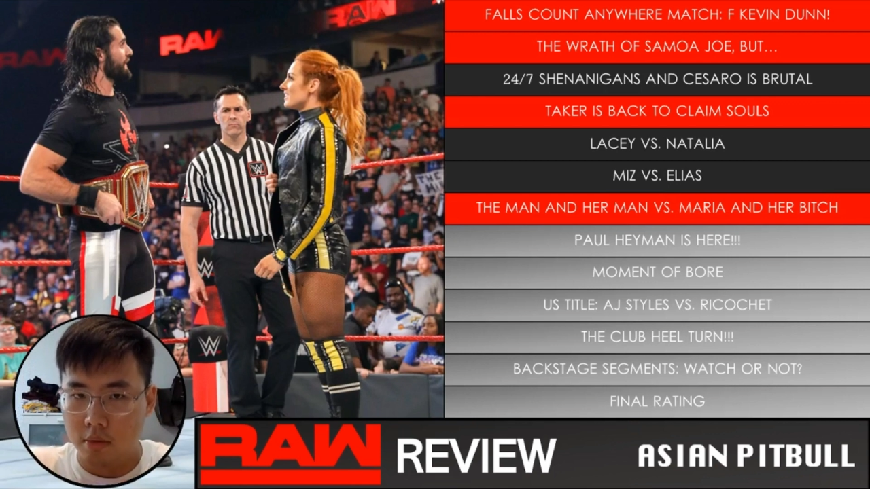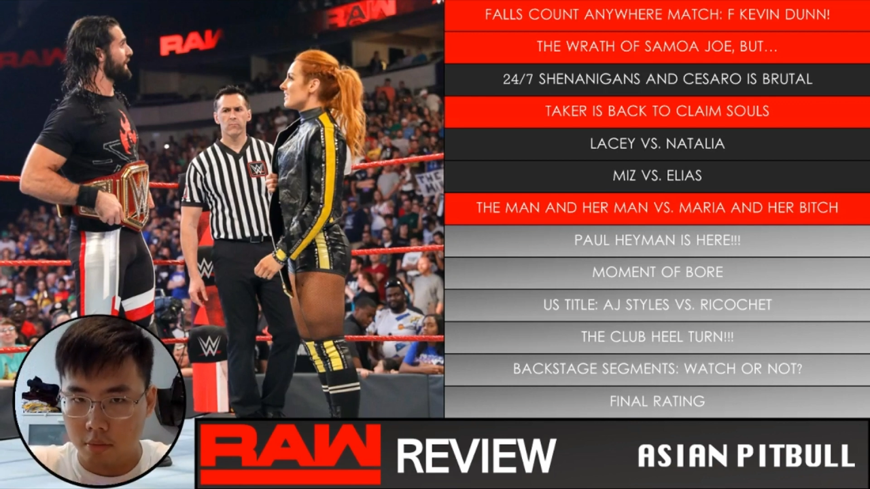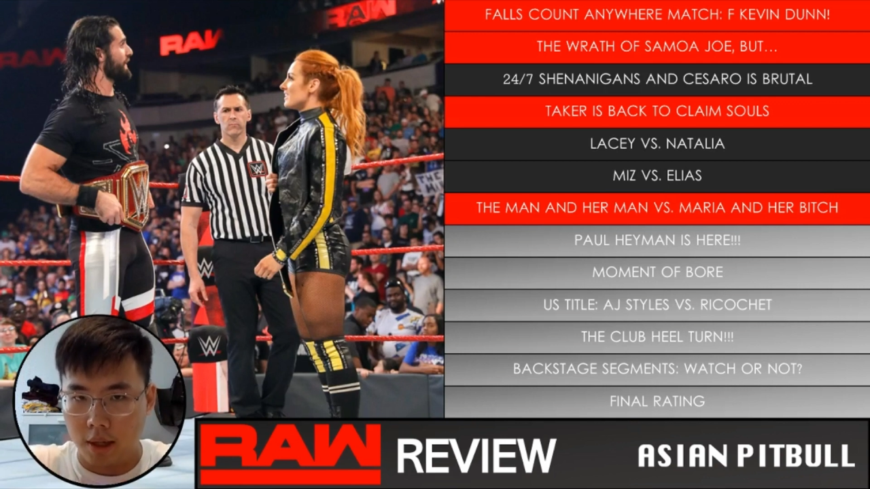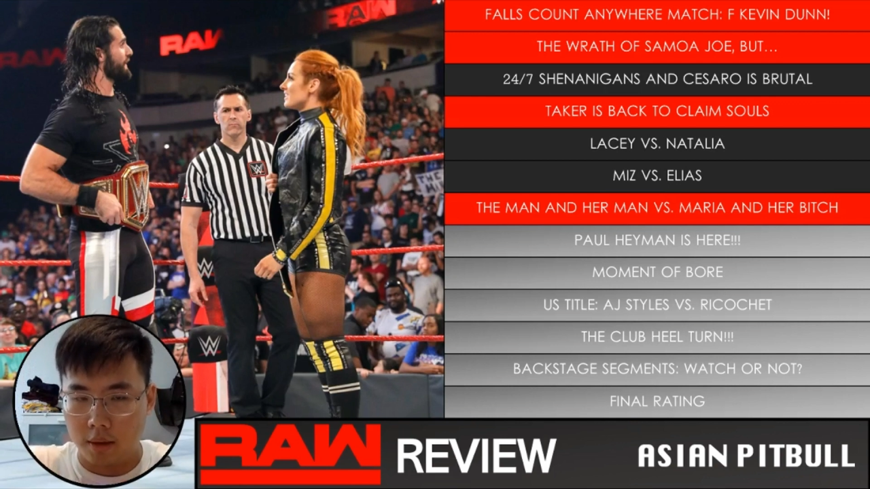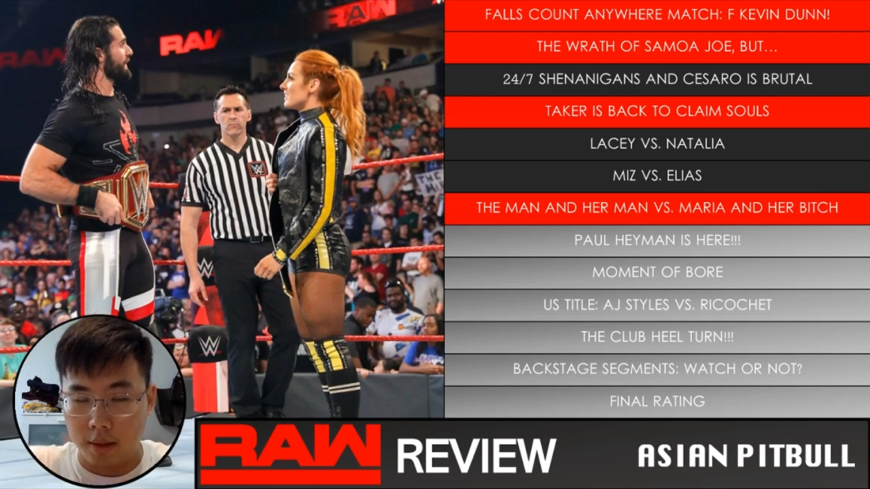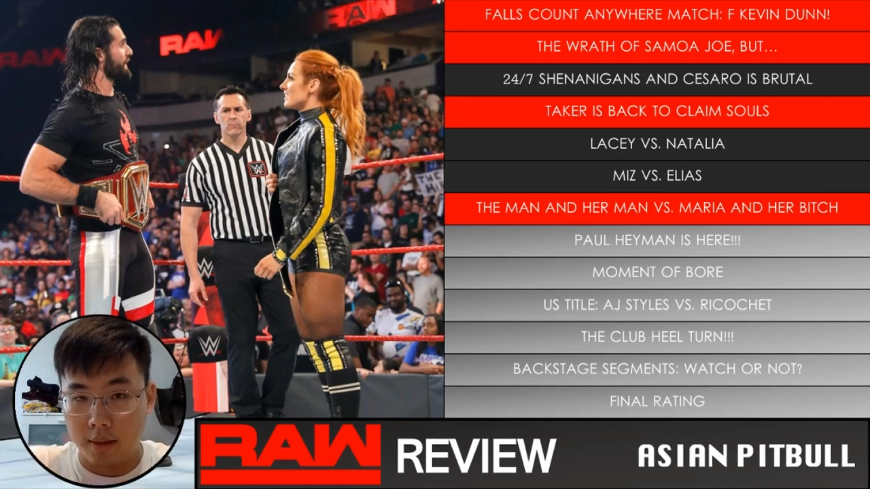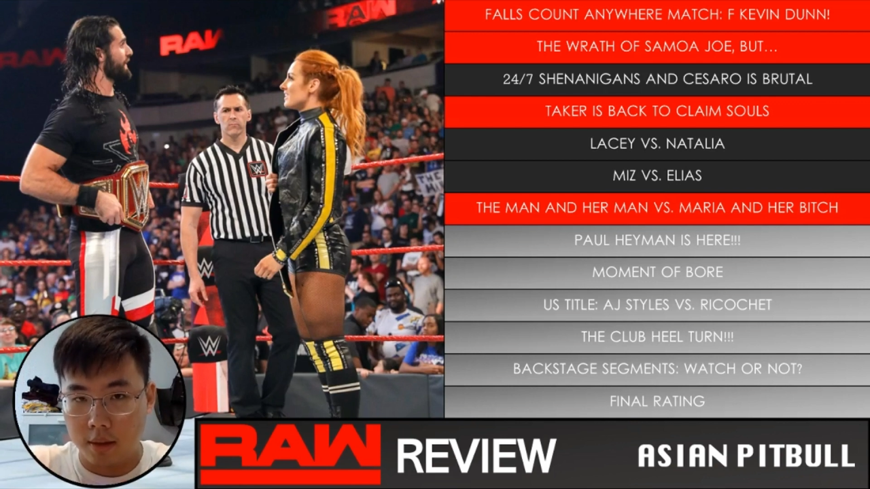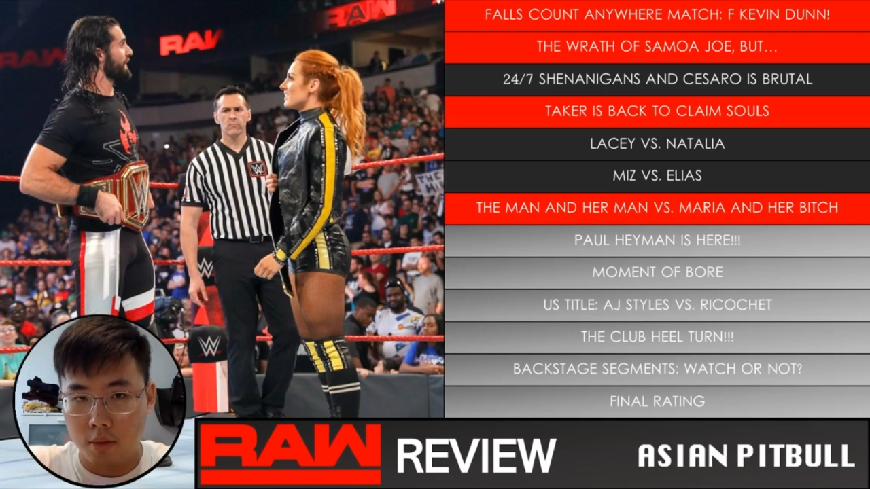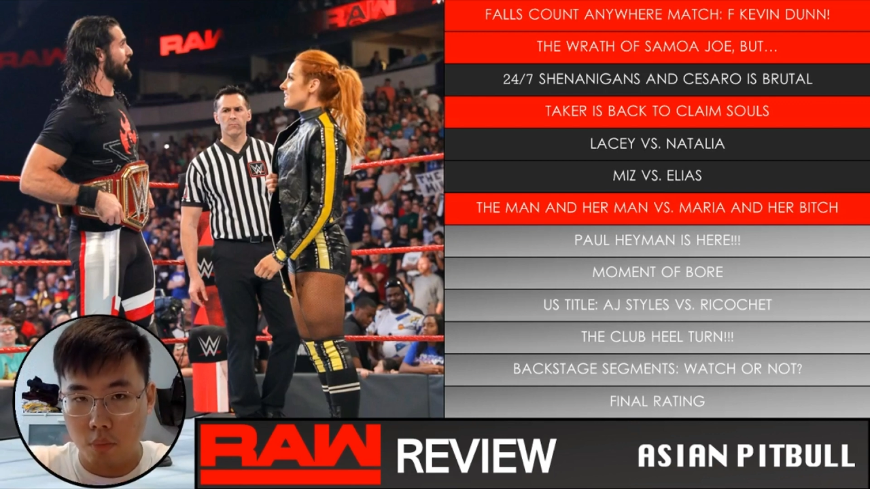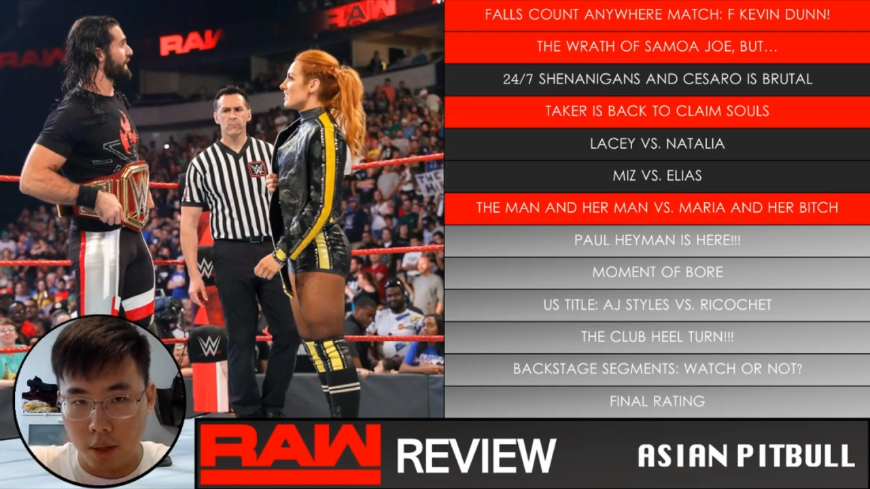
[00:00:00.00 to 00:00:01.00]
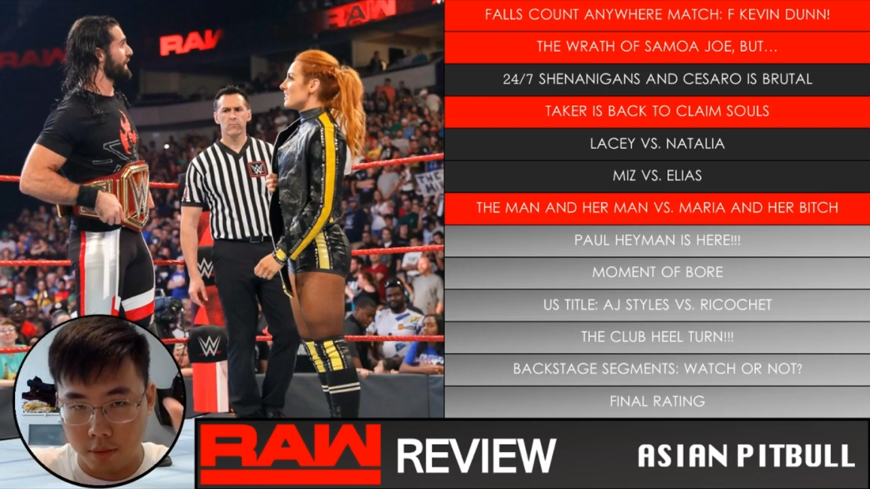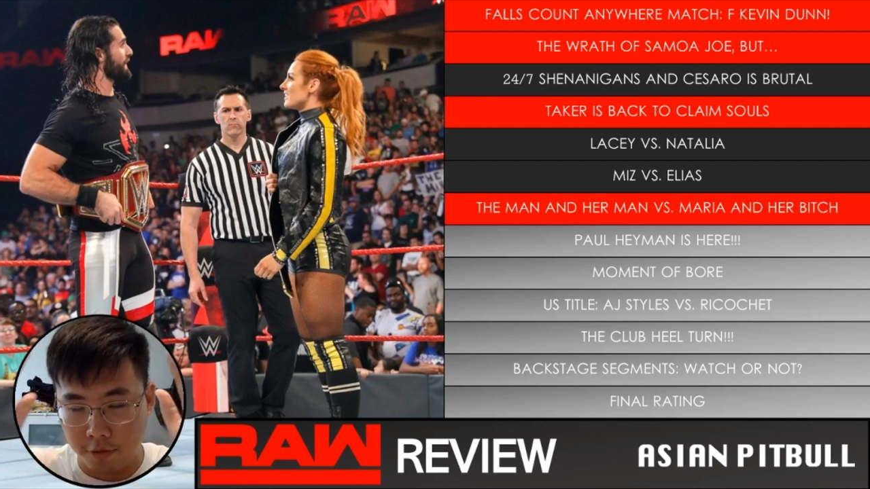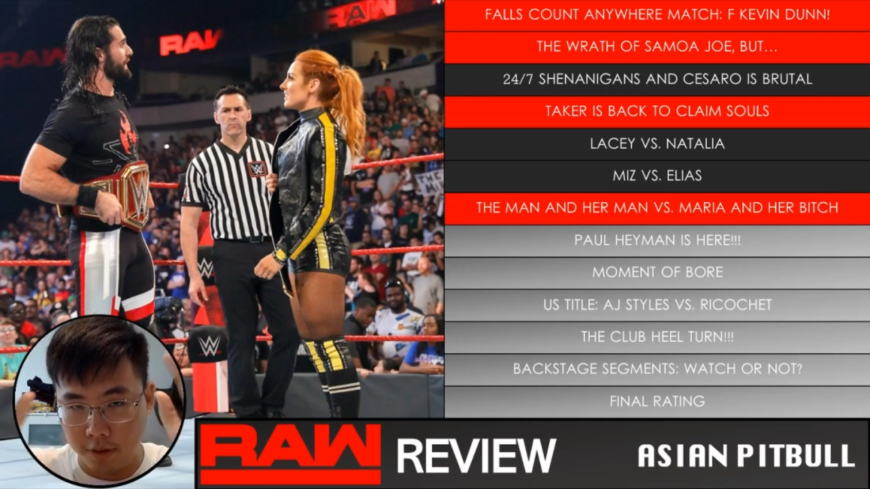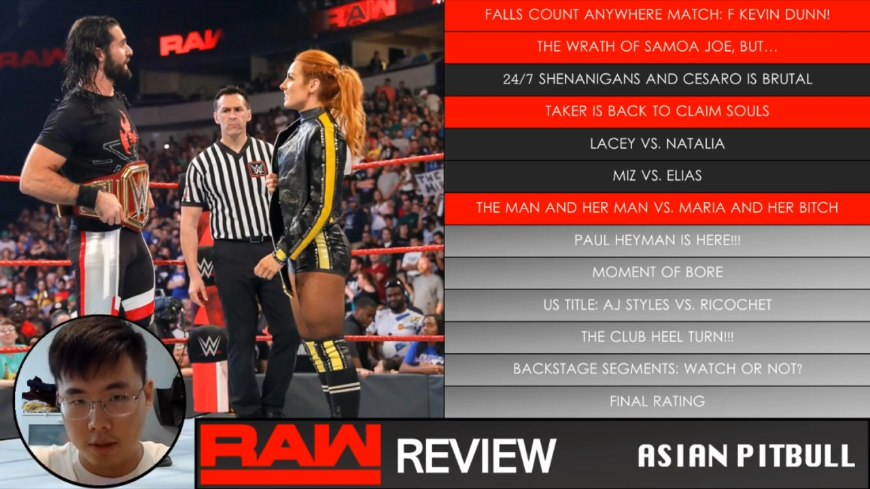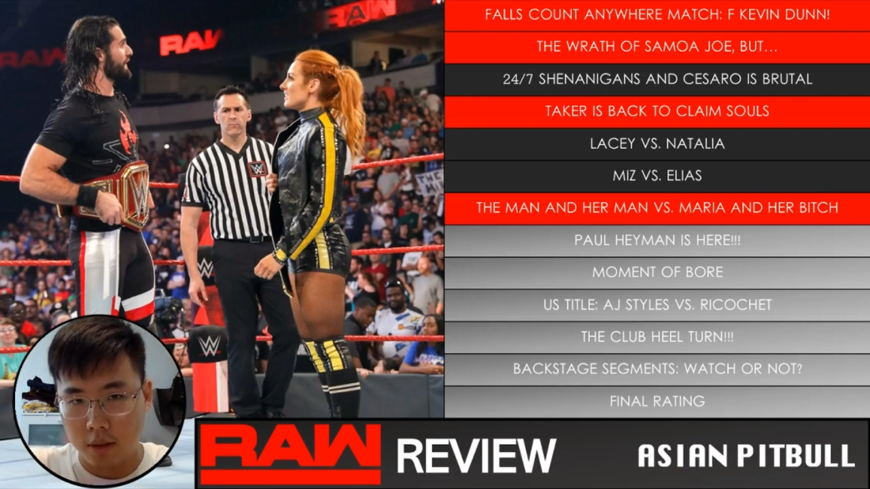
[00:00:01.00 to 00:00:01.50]
Wait, they didn't win
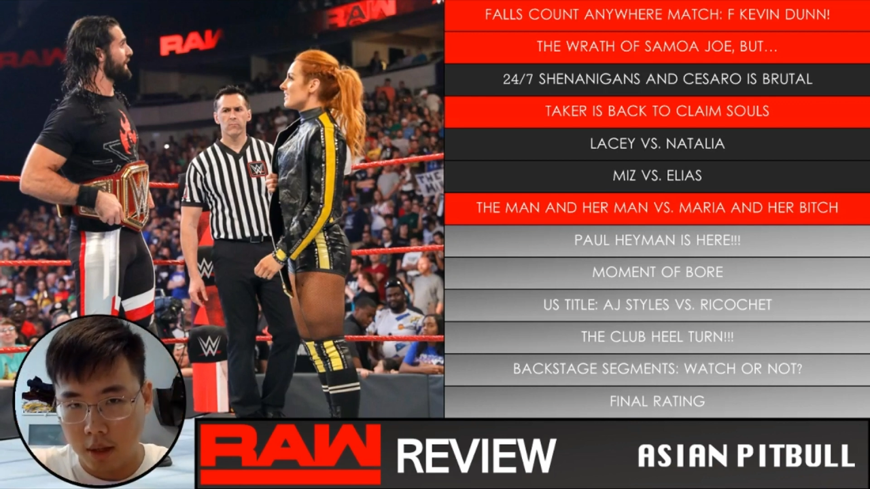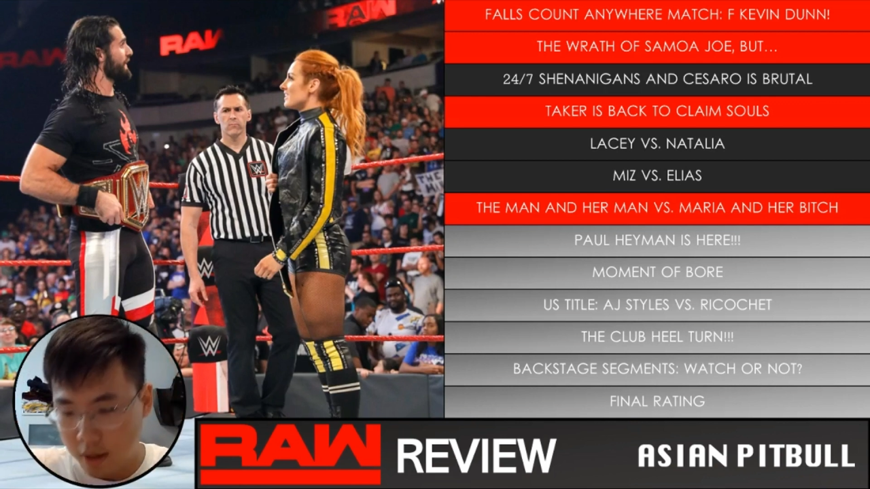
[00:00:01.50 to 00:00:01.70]
first.